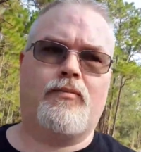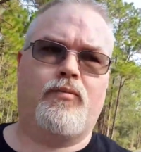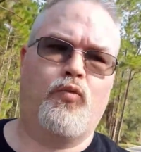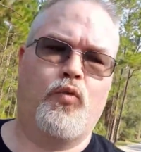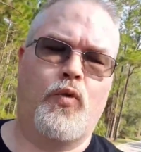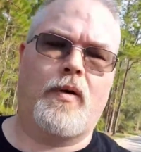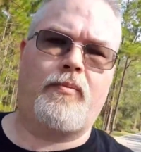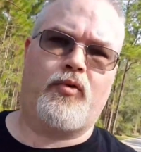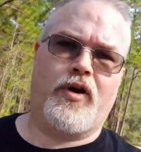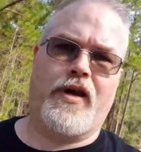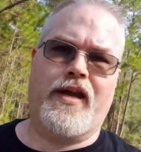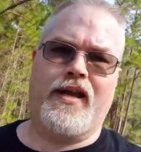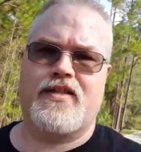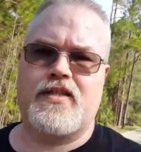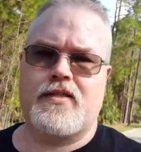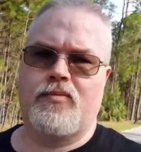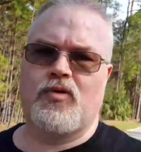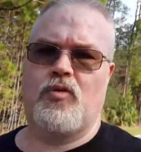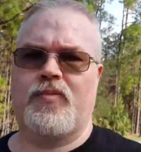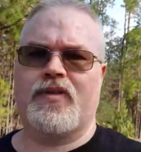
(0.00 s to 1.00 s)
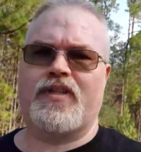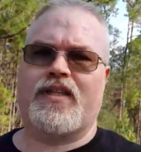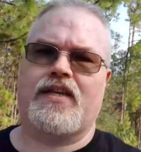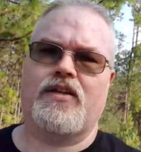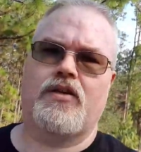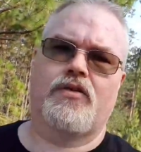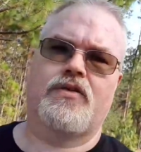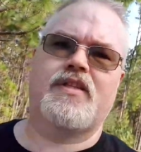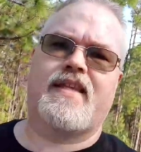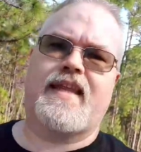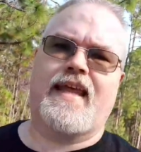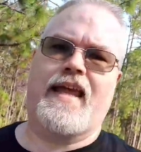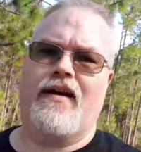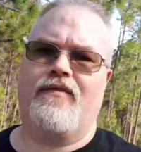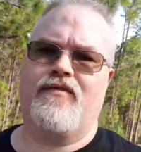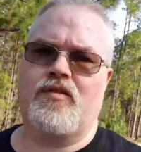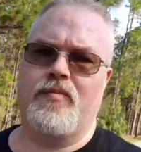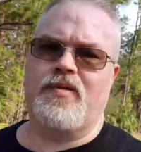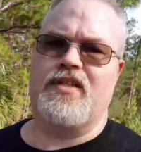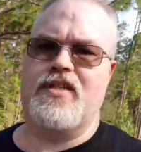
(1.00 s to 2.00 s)
reprehensible, but they know that they
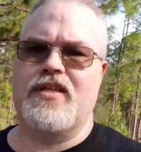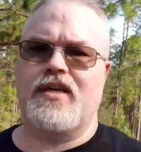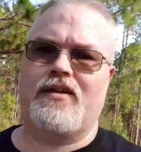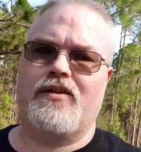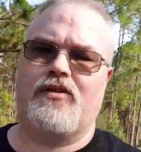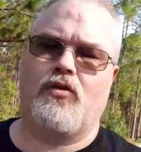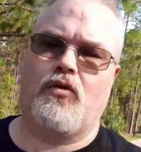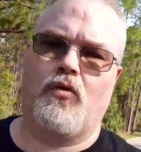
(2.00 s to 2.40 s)
have to be done in